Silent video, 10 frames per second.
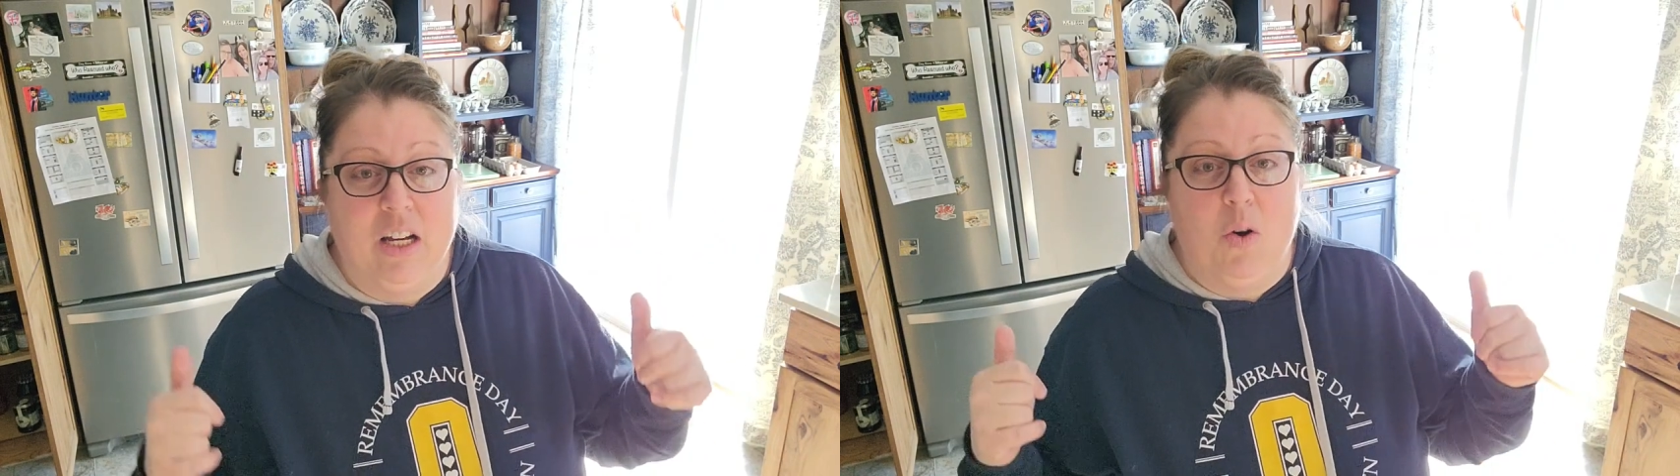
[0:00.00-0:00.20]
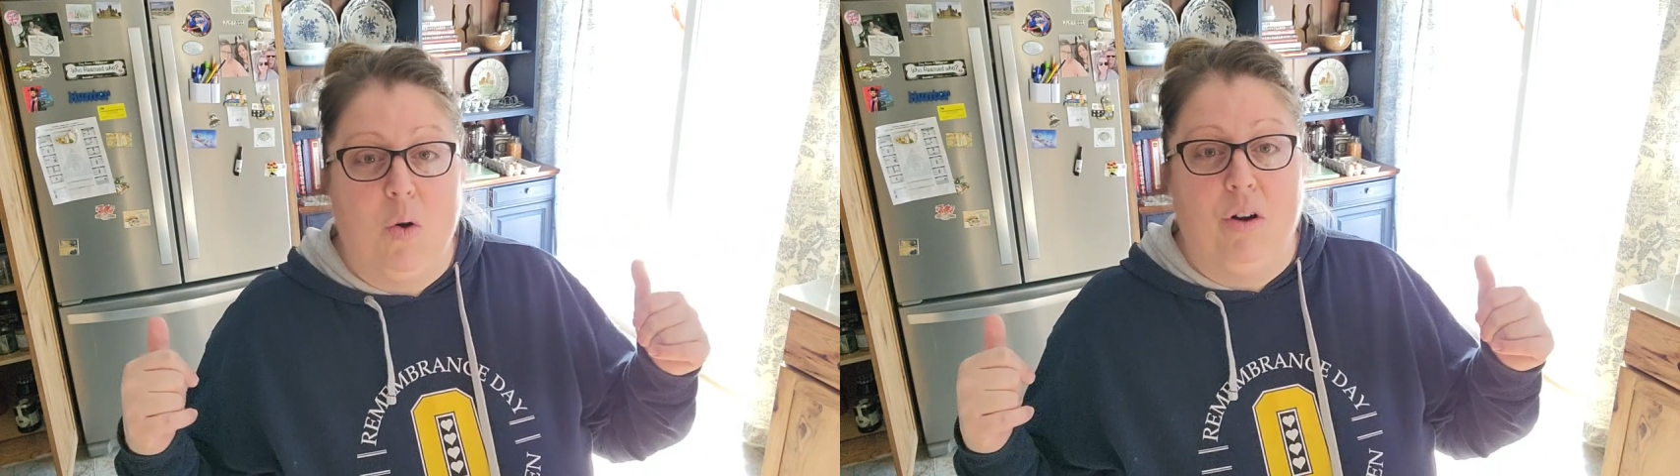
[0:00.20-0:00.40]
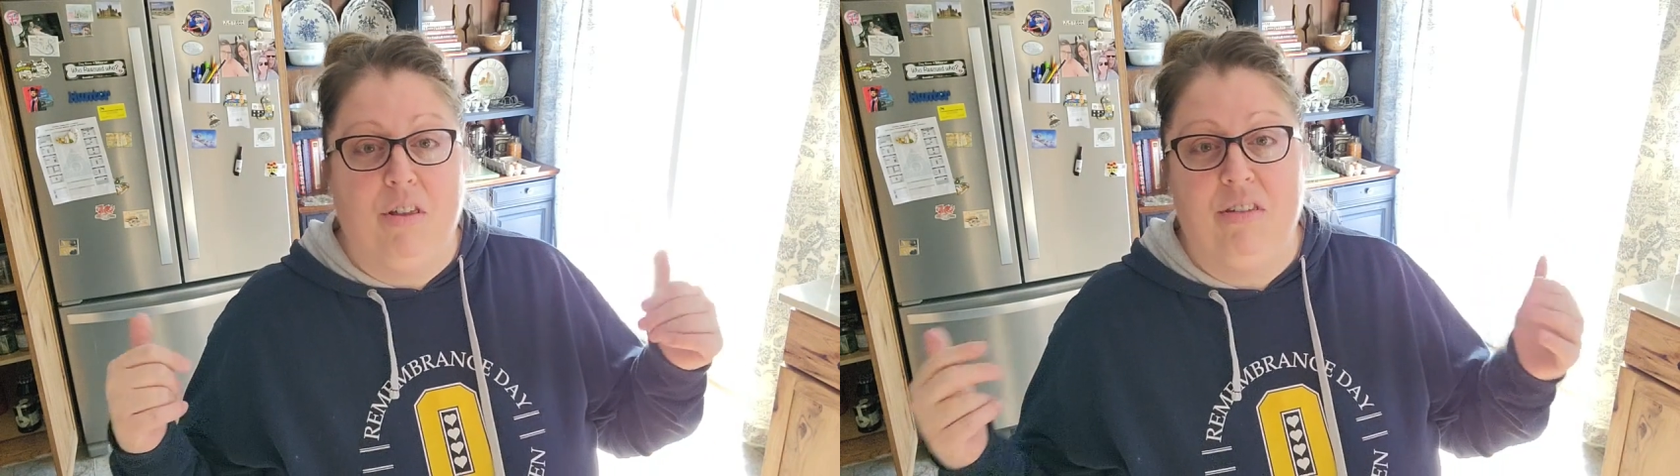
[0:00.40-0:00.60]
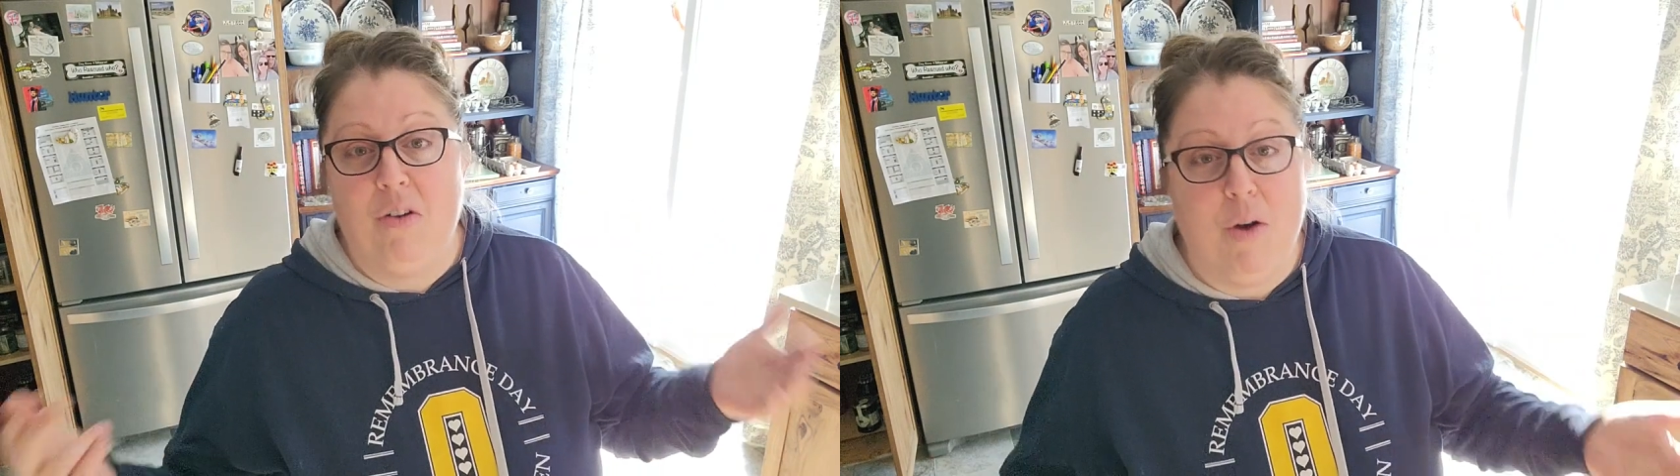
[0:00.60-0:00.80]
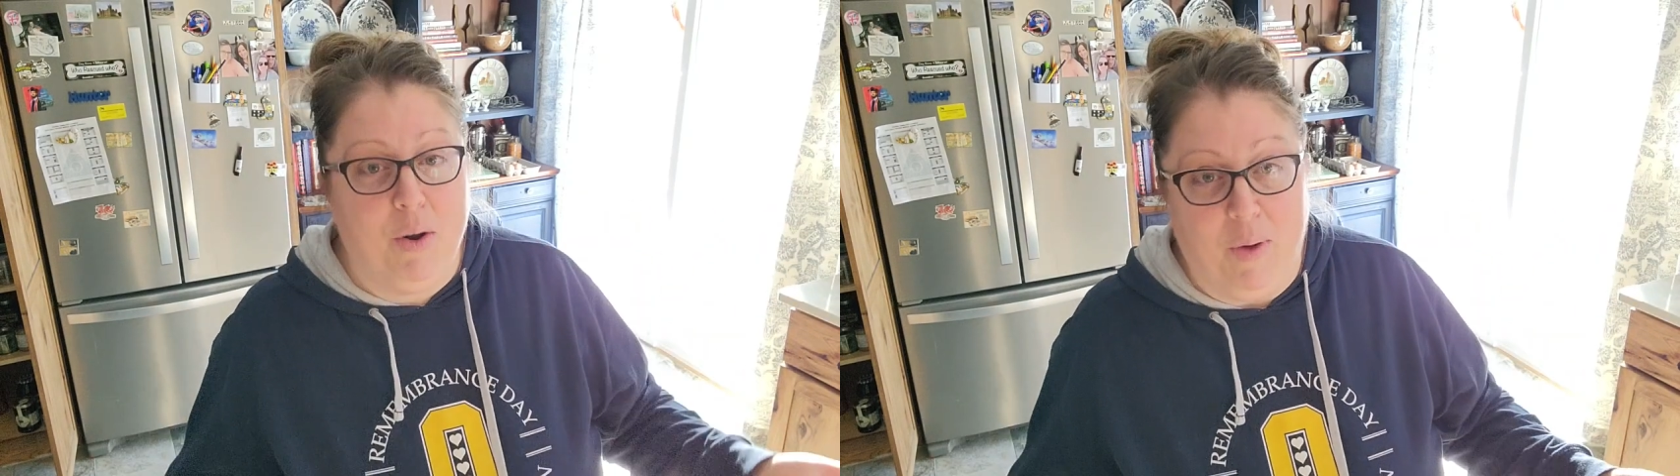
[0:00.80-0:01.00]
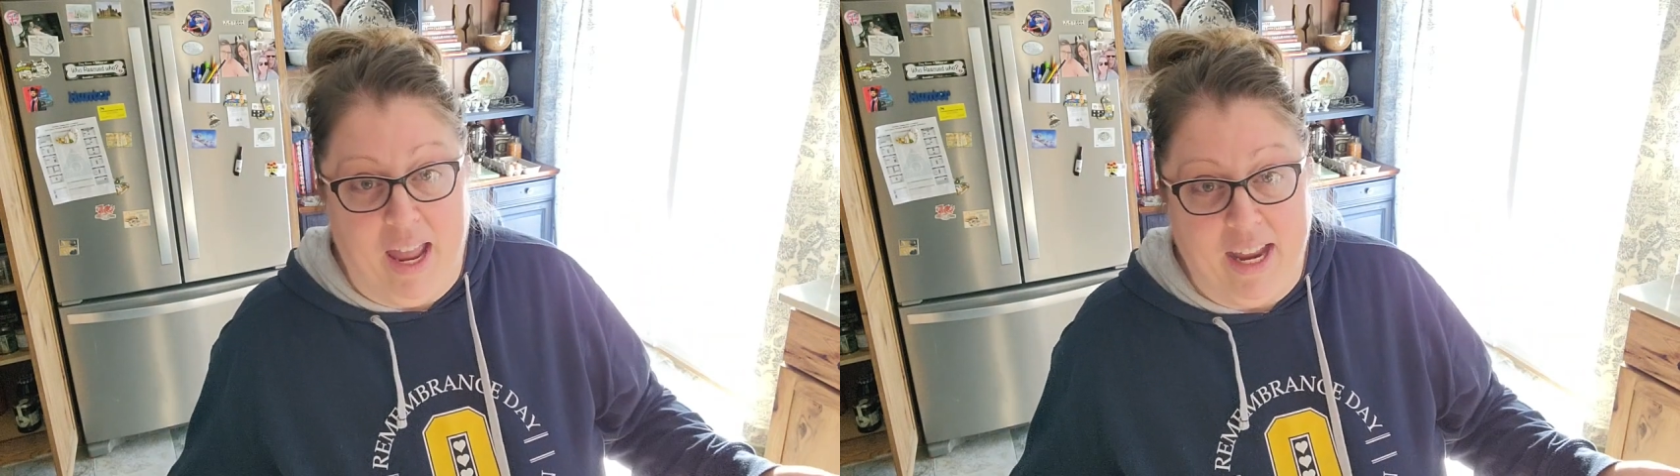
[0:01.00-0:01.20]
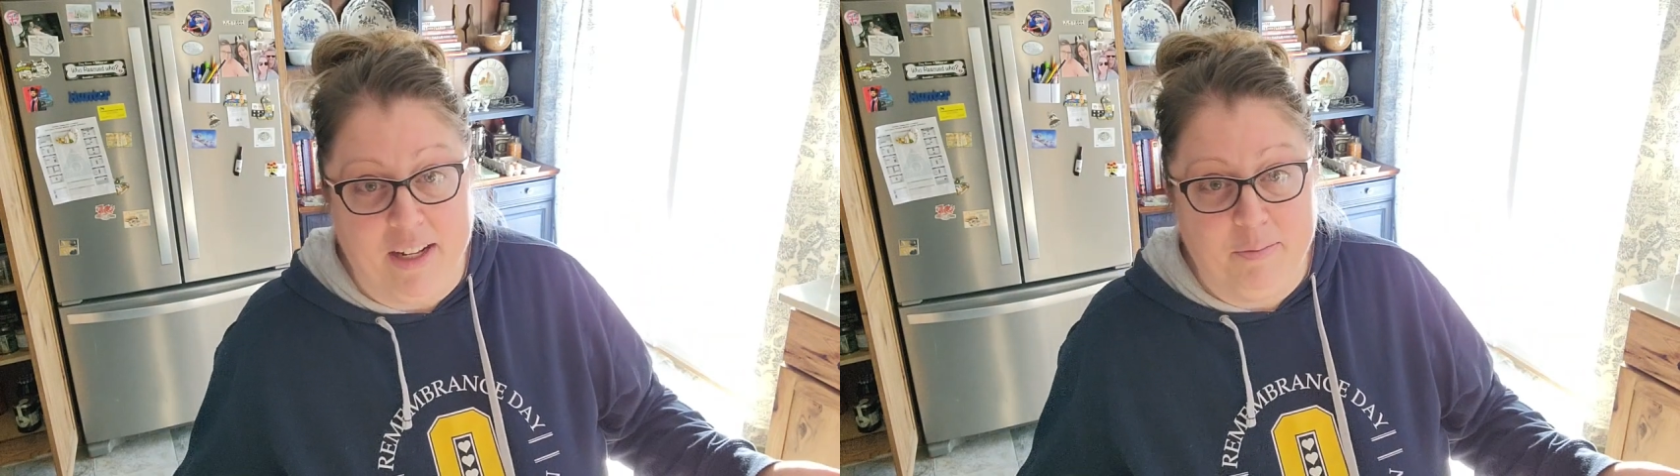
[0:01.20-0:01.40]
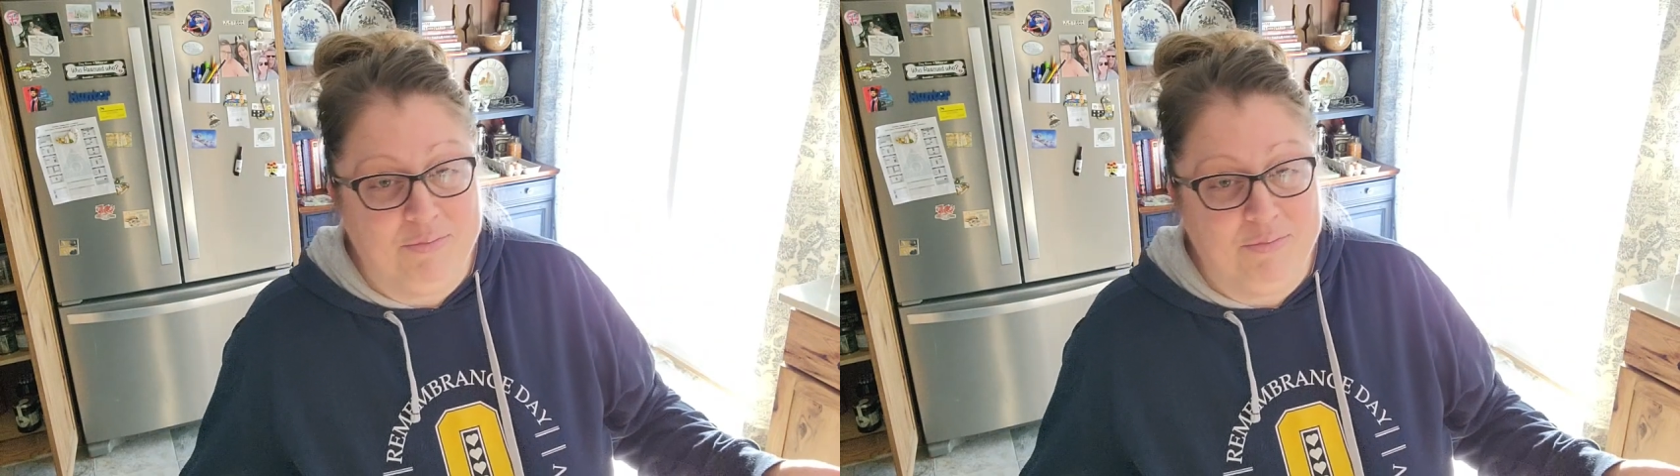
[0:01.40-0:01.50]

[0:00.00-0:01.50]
or throw it away.